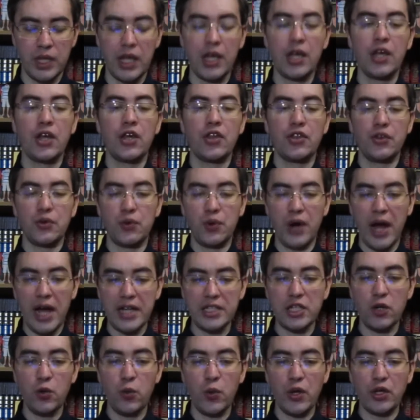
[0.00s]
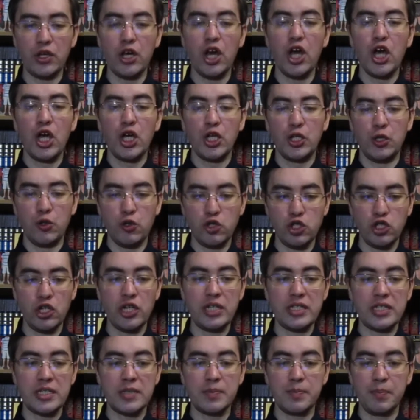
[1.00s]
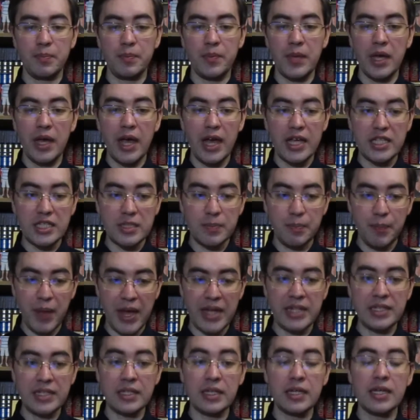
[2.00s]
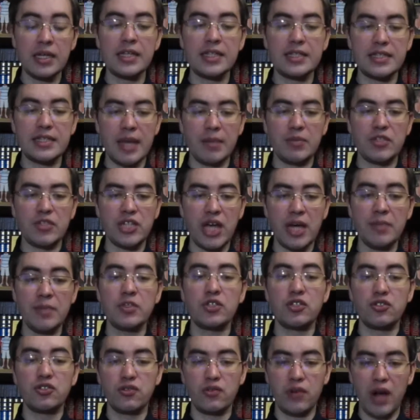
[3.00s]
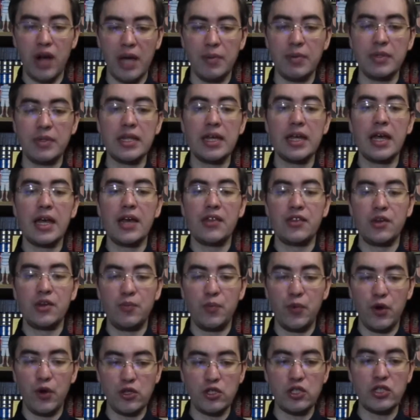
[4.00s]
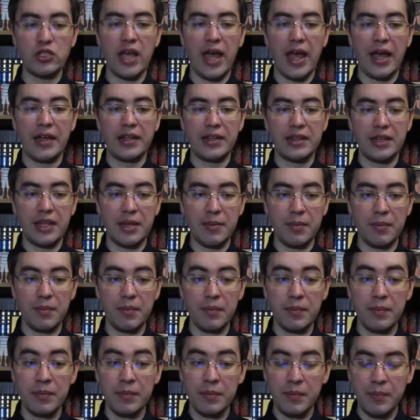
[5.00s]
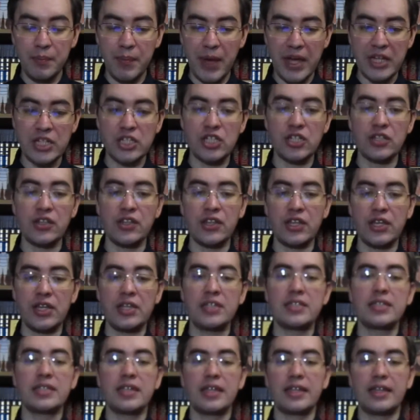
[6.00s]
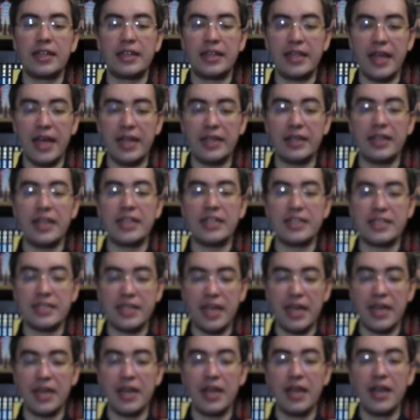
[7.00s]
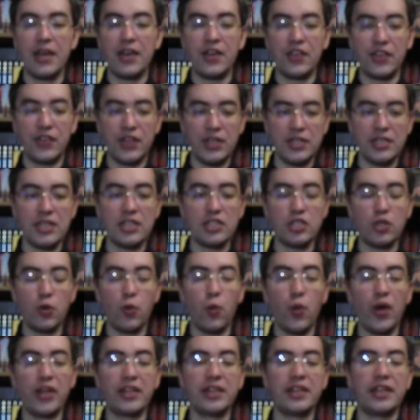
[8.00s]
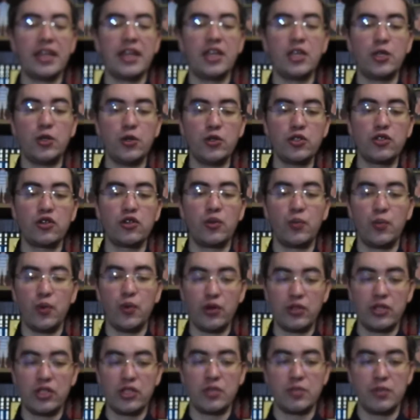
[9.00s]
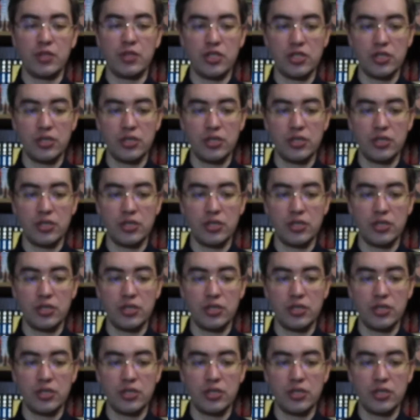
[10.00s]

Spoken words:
The writer will usually spend some time describing the person and then mention things that they say. This is when they use reported speech.